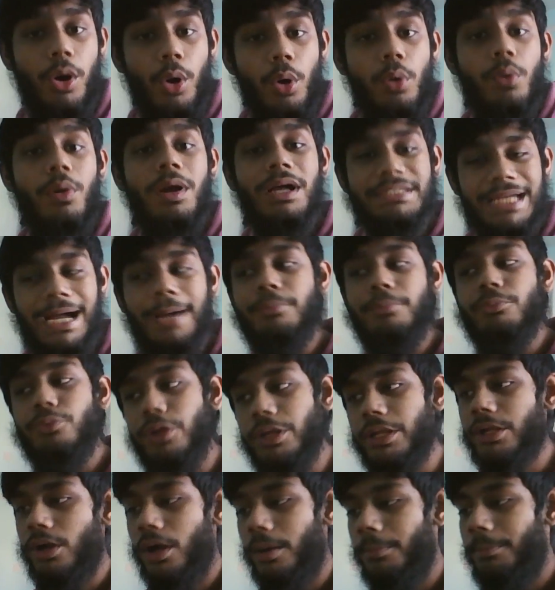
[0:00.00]
OS I'm
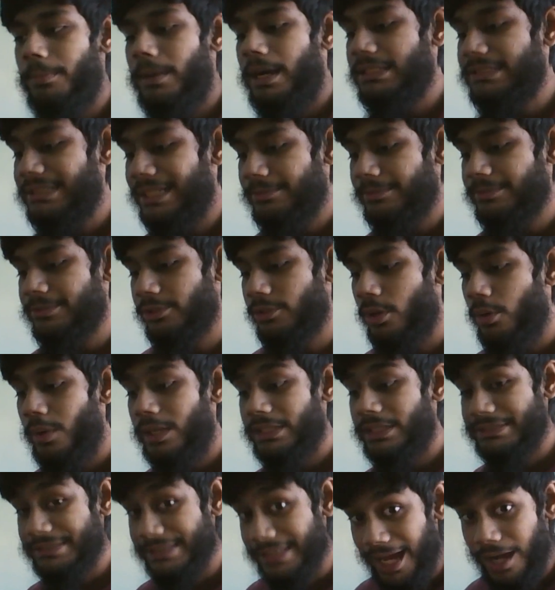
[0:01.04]
running on my Samsung
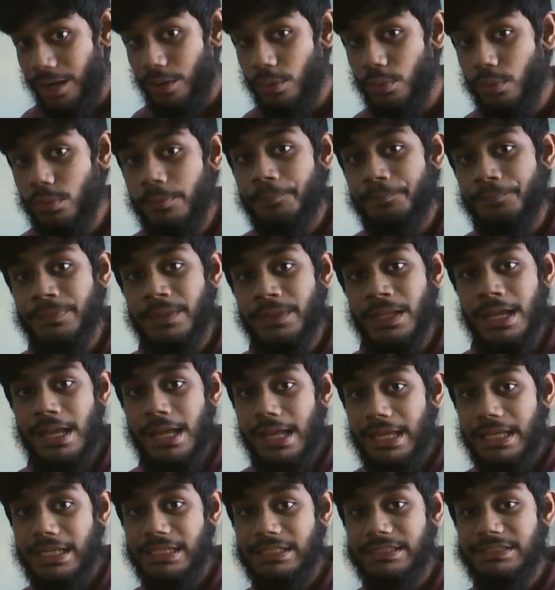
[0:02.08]
OS now
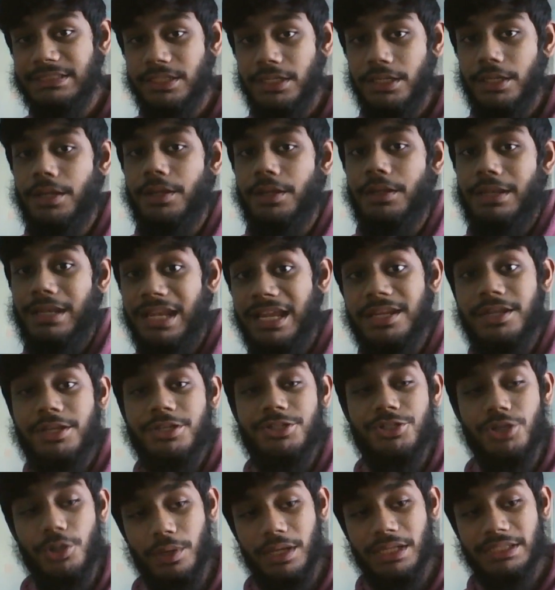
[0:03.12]
is
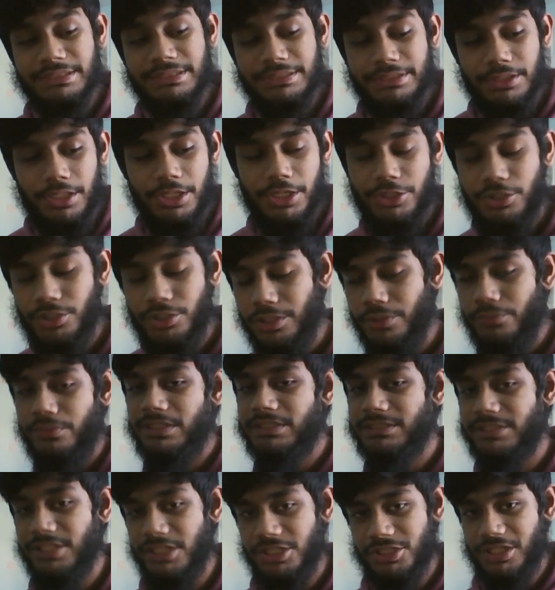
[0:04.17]
Lineage OS. You can
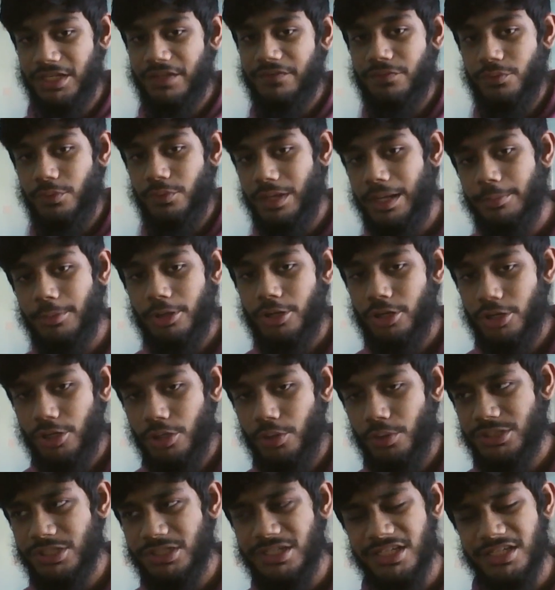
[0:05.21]
research that if you want. I'm not going to go
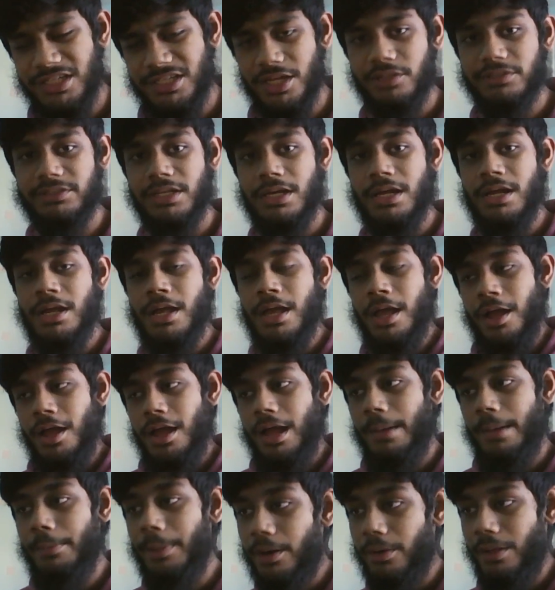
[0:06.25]
into details
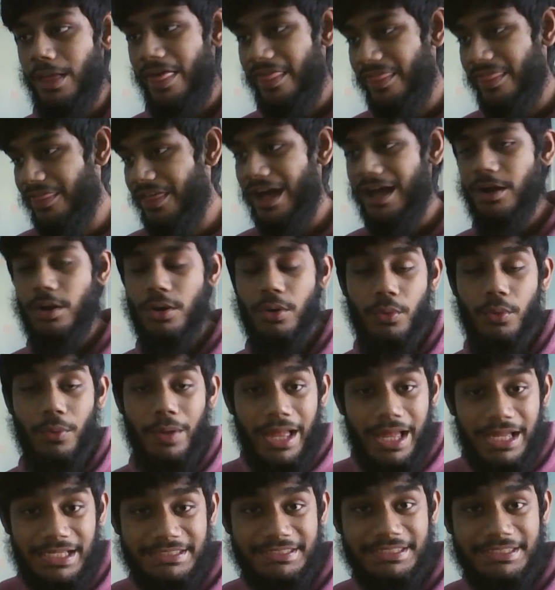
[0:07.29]
about that
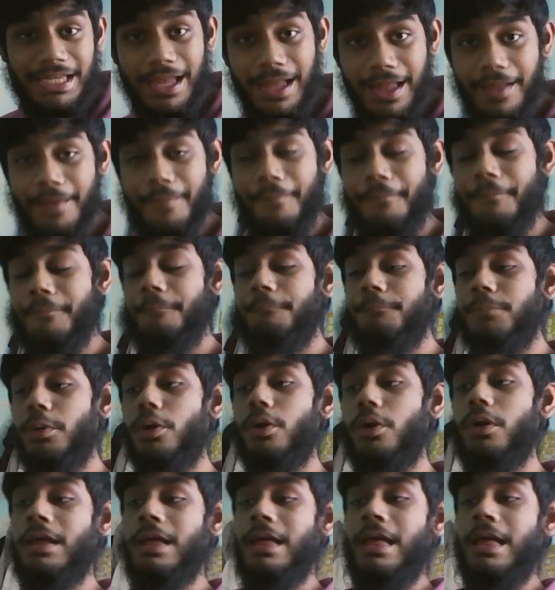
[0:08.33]
OS, but